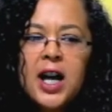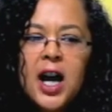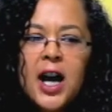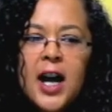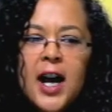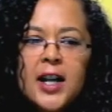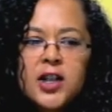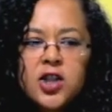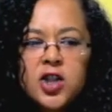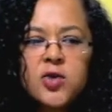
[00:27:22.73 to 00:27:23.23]

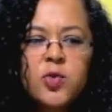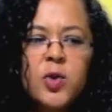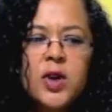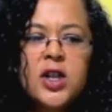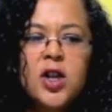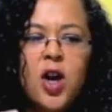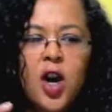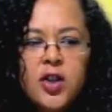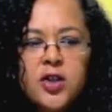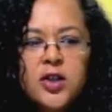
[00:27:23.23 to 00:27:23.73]
I just want
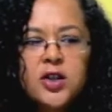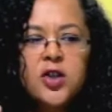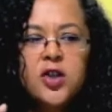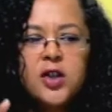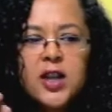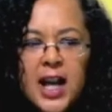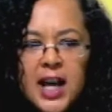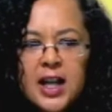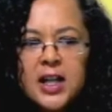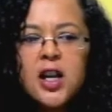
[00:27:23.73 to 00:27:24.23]
to
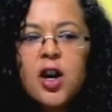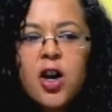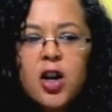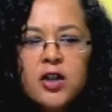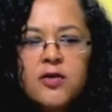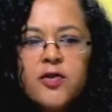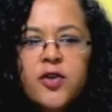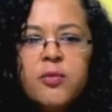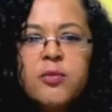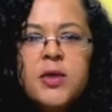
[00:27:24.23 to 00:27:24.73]
carry
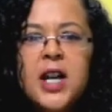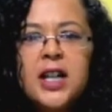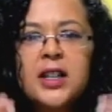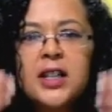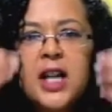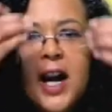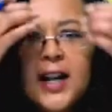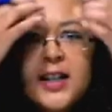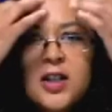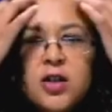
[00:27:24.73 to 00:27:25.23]
on from that.
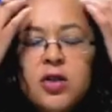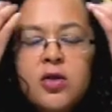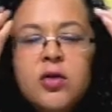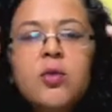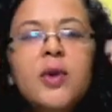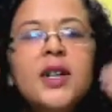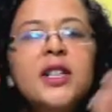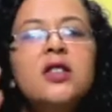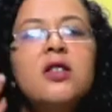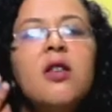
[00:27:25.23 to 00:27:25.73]
I do
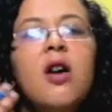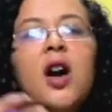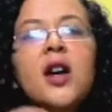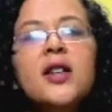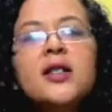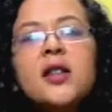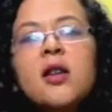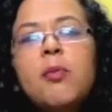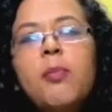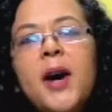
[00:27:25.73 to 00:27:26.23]
want to
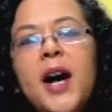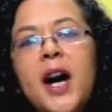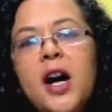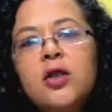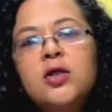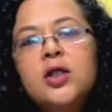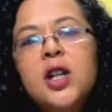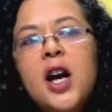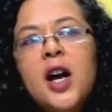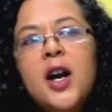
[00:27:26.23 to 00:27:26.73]
ask
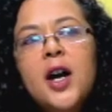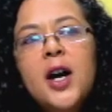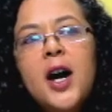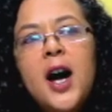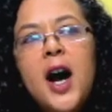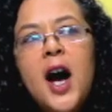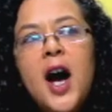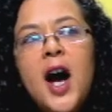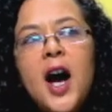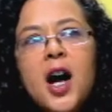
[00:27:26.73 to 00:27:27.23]
about
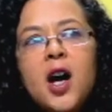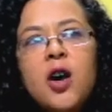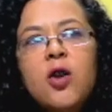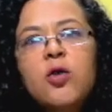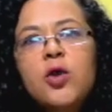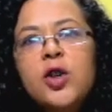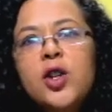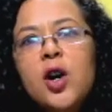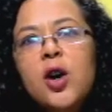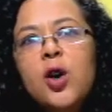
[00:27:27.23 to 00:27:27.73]

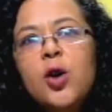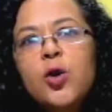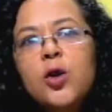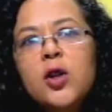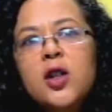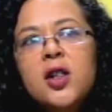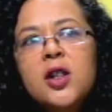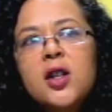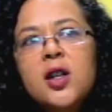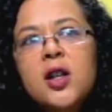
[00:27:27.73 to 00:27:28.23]
our
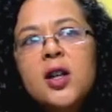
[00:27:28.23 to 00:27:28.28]
role